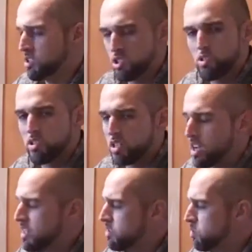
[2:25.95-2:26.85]
juice
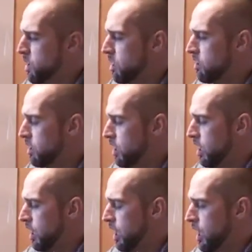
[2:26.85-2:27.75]
tight as well.
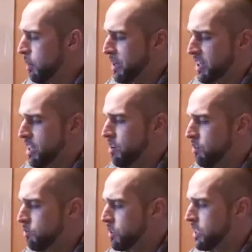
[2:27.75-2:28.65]
And they
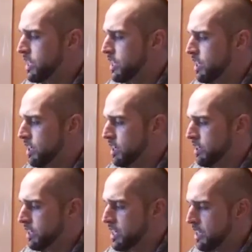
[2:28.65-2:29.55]
don't really
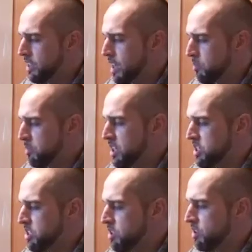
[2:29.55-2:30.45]
leak that
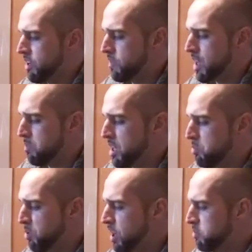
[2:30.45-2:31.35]
much. You don't have that
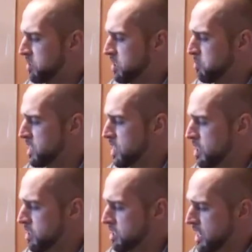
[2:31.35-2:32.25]
many problems. Some of the
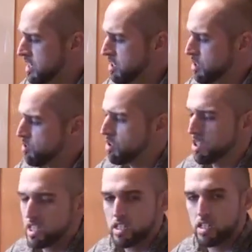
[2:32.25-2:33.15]
other tanks, it's real
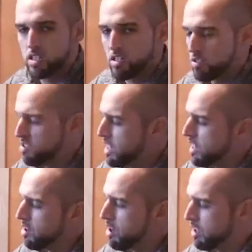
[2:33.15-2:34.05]
easy to
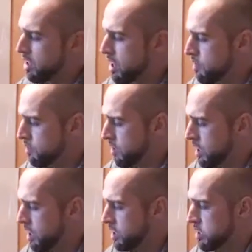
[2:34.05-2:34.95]
take on and
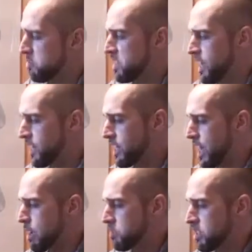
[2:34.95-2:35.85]
off some of the end
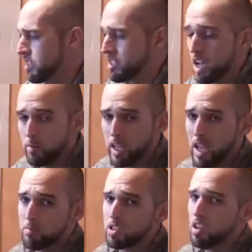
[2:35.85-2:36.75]
caps and the top
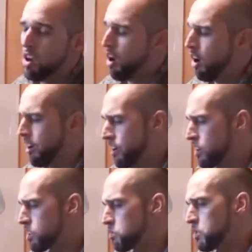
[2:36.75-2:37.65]
caps. On
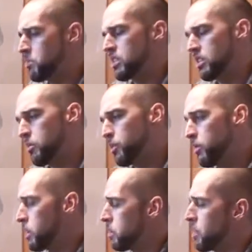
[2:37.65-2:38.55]
ours, we've
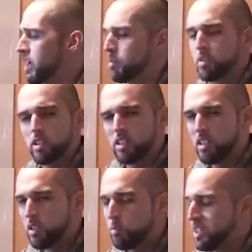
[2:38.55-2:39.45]
deliberately made them a
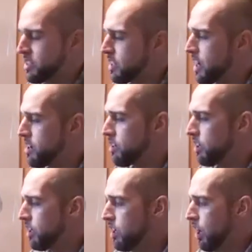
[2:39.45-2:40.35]
little bit
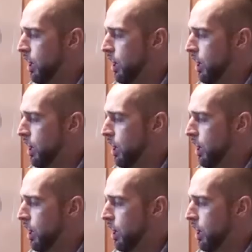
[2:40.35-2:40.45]
tighter